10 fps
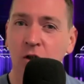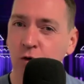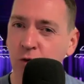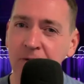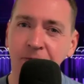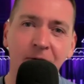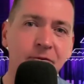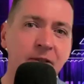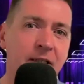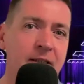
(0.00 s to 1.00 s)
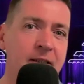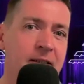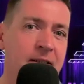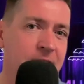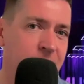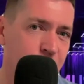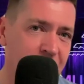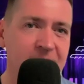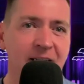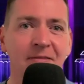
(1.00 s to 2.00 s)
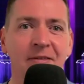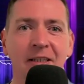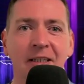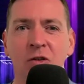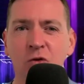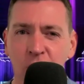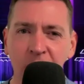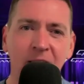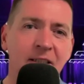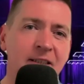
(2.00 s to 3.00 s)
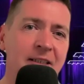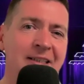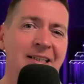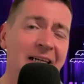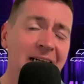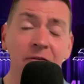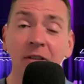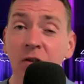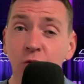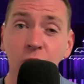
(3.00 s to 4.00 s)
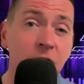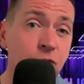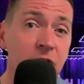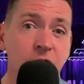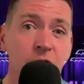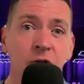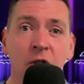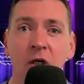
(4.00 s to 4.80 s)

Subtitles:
2015, 2017, 2018, and even in 2022